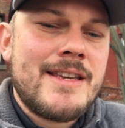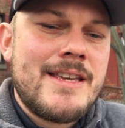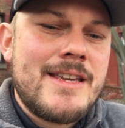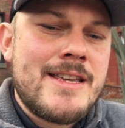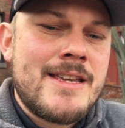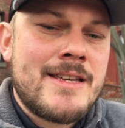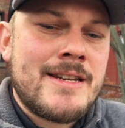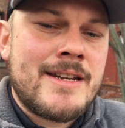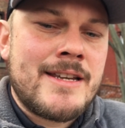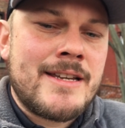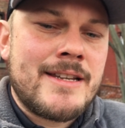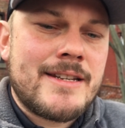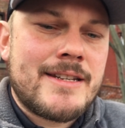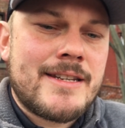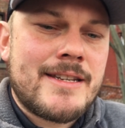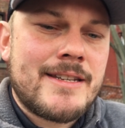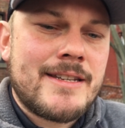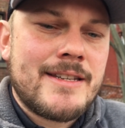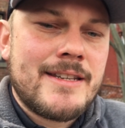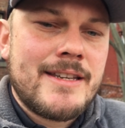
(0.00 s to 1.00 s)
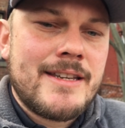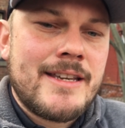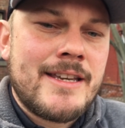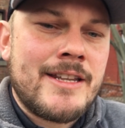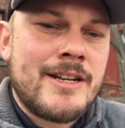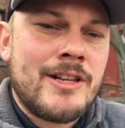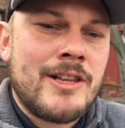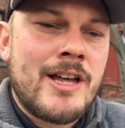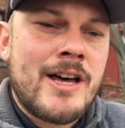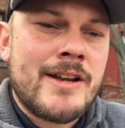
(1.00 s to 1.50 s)
in it
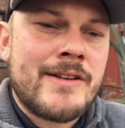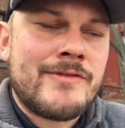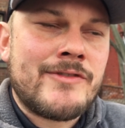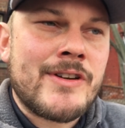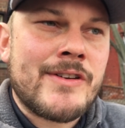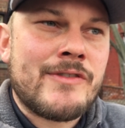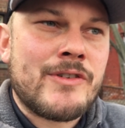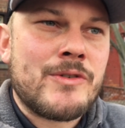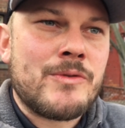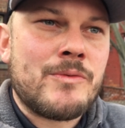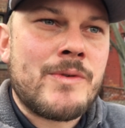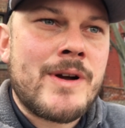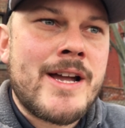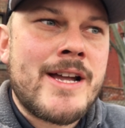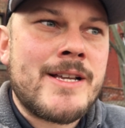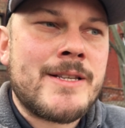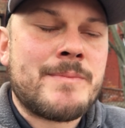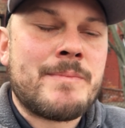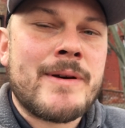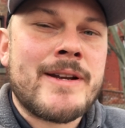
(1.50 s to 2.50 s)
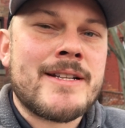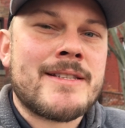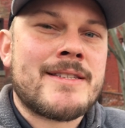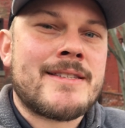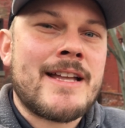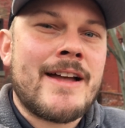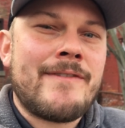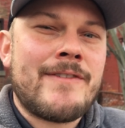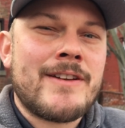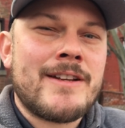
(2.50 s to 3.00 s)
in a lot of different ways, but it's
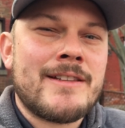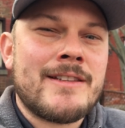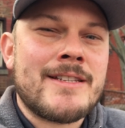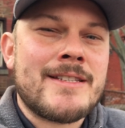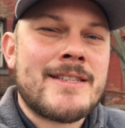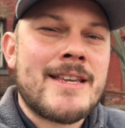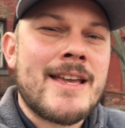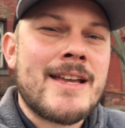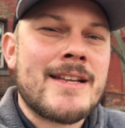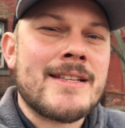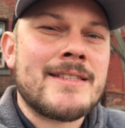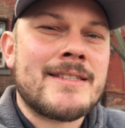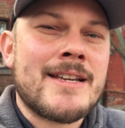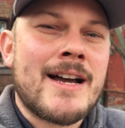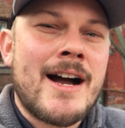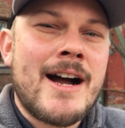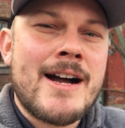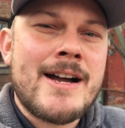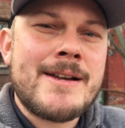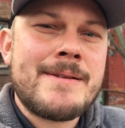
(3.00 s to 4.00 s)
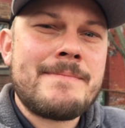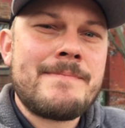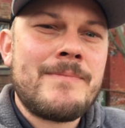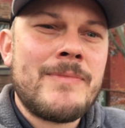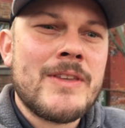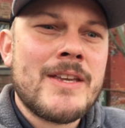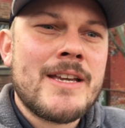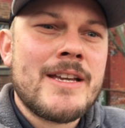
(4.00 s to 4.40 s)
definitely taken time